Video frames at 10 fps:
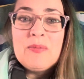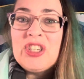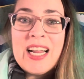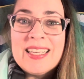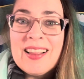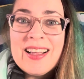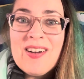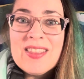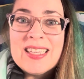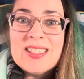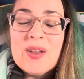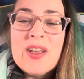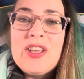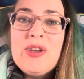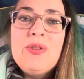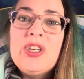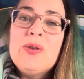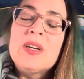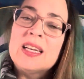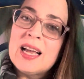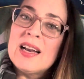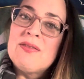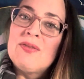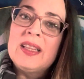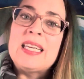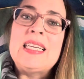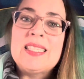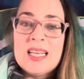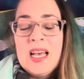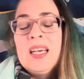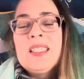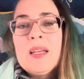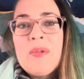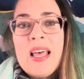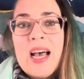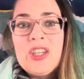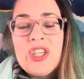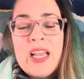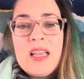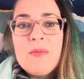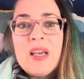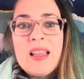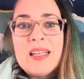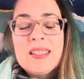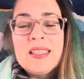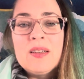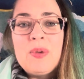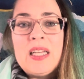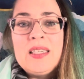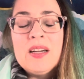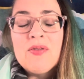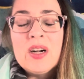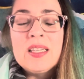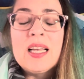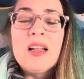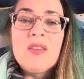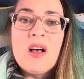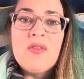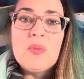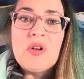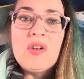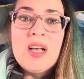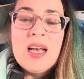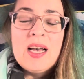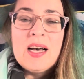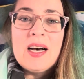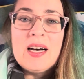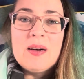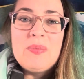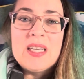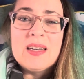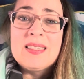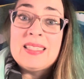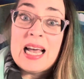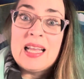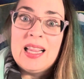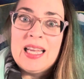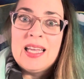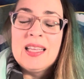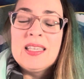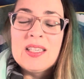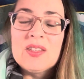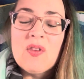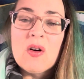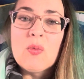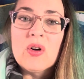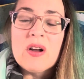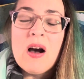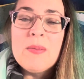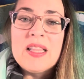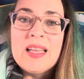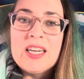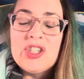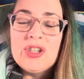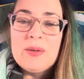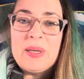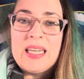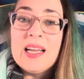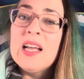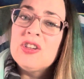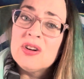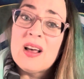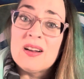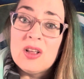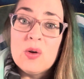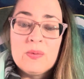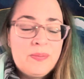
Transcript: shedding light on this so that you too can kind of release some of that shame and that sense of being different and unlovable, because sadly, this is far more common than it should be, and you're not alone.